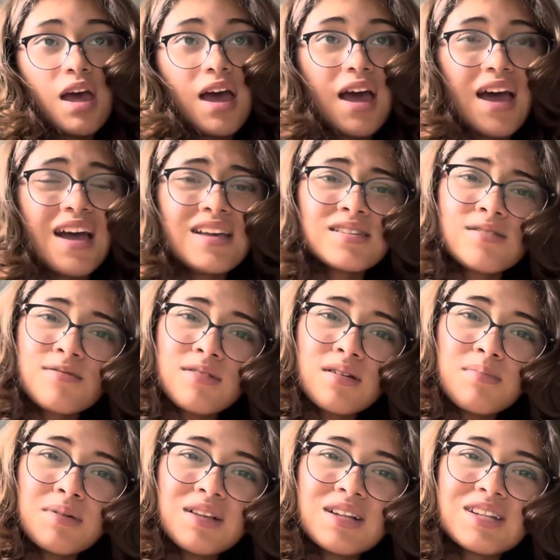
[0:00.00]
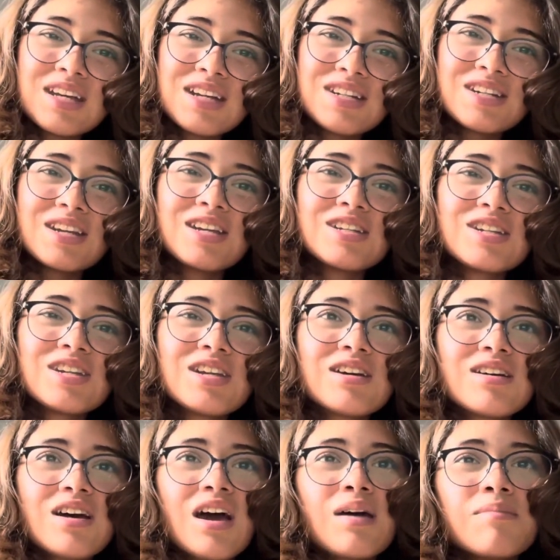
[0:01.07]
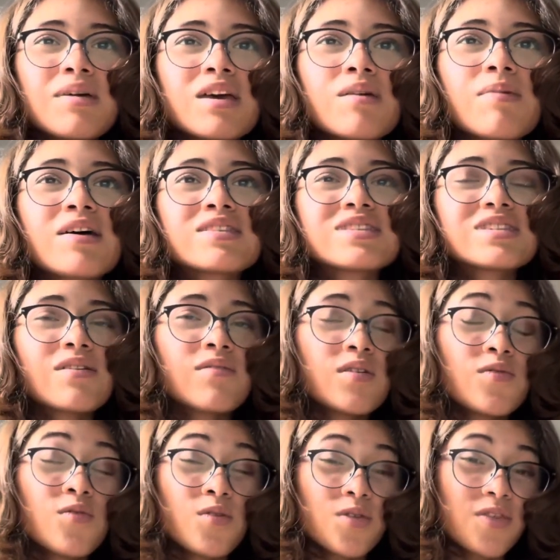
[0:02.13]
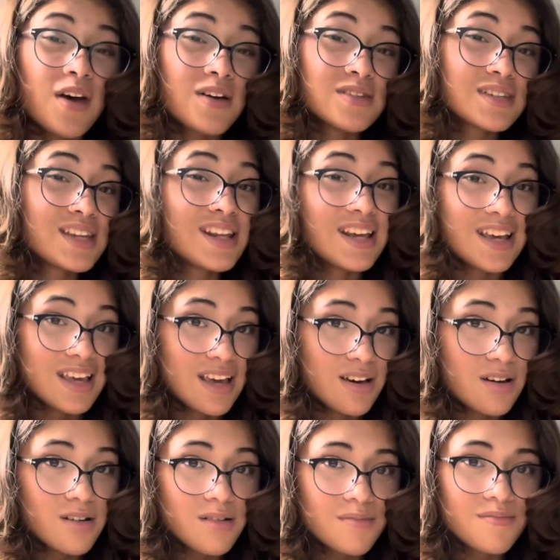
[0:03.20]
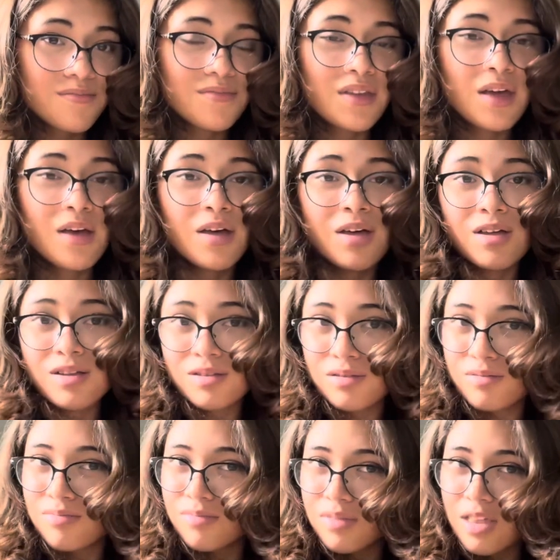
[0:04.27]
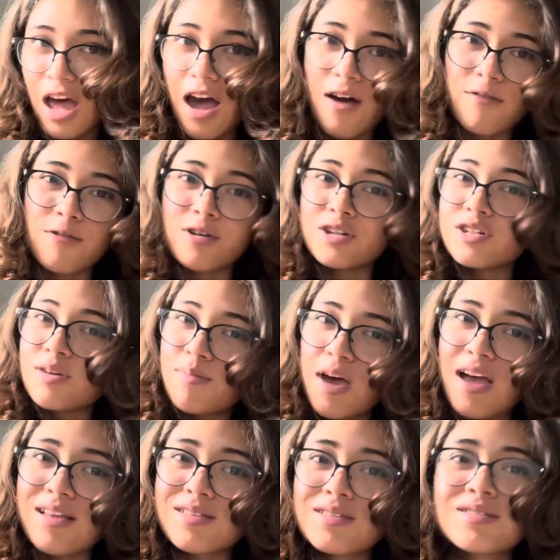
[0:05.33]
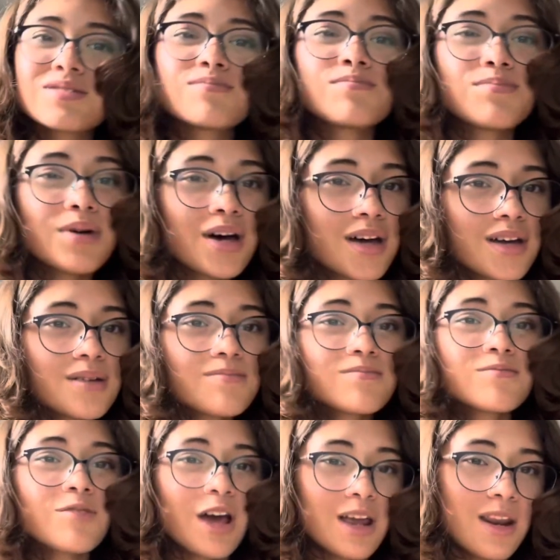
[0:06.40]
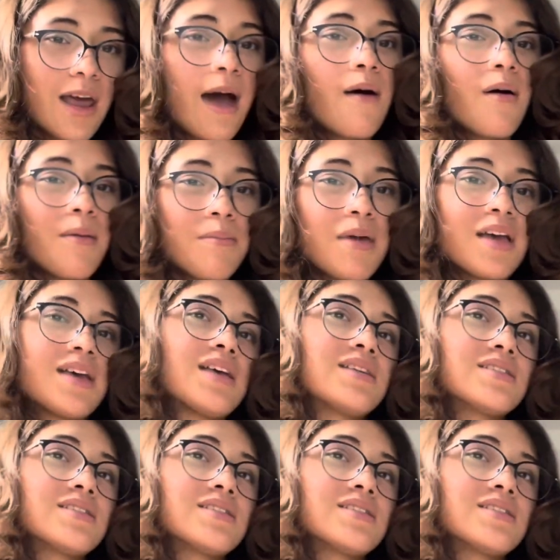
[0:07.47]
As a rehabilitation engineer, I make about $74,000 a year. The average depends, but right now I'm making